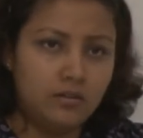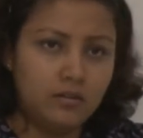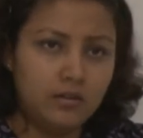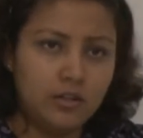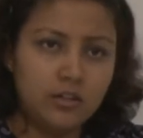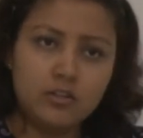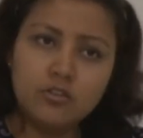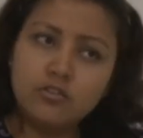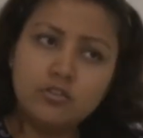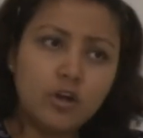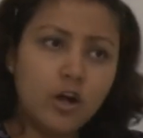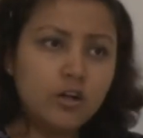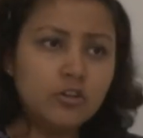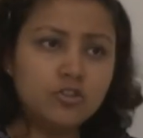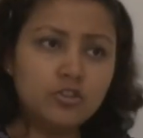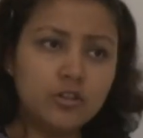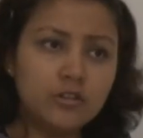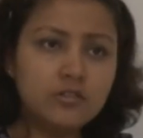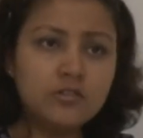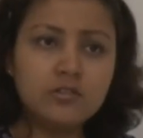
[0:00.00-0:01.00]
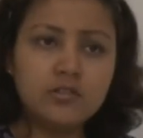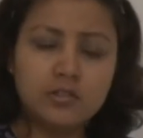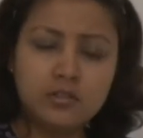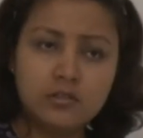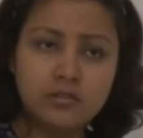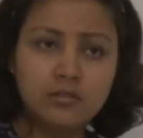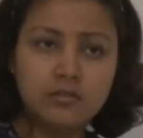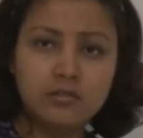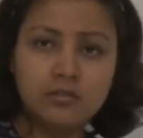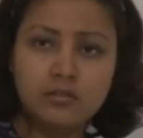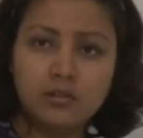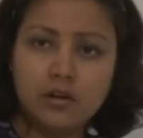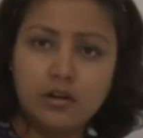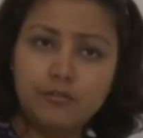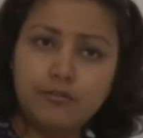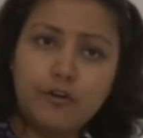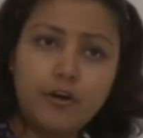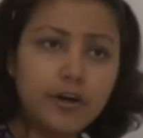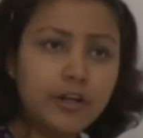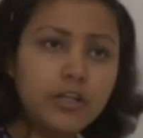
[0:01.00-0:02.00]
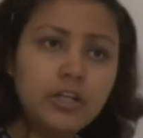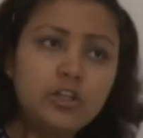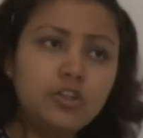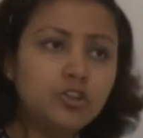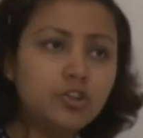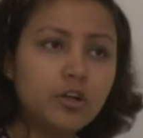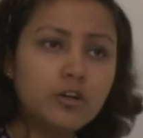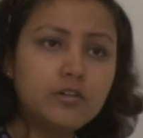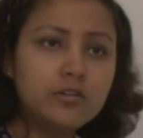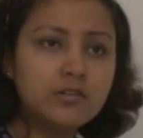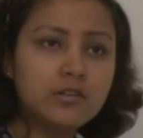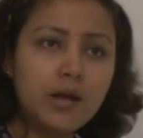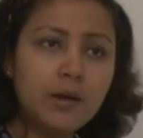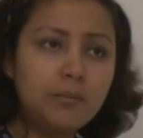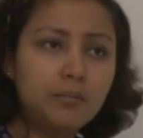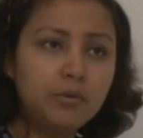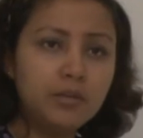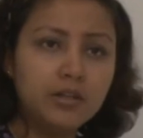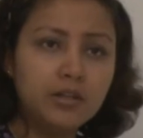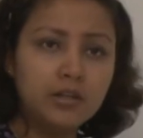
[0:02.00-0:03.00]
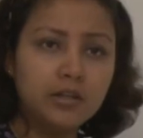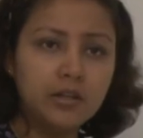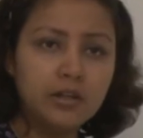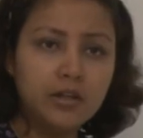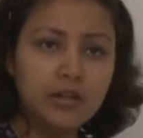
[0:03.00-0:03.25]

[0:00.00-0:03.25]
It is not just for an insurance company.